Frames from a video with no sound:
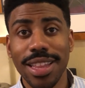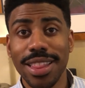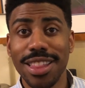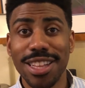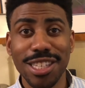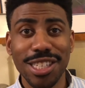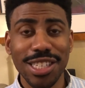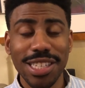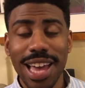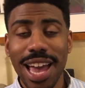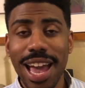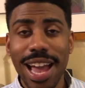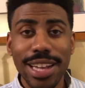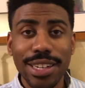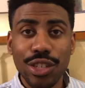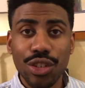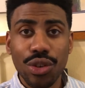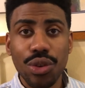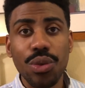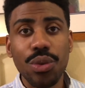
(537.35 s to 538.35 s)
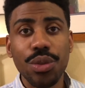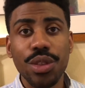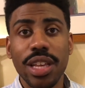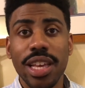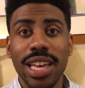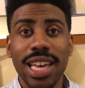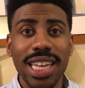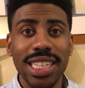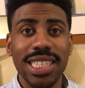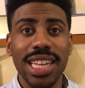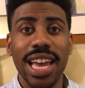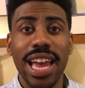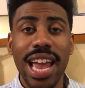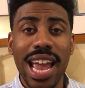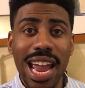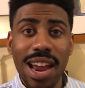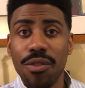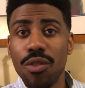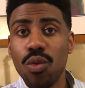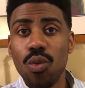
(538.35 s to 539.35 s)
The sad truth is that
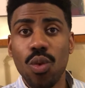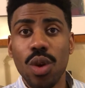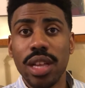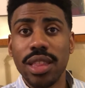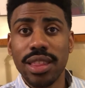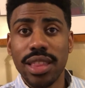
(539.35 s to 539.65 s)
everyone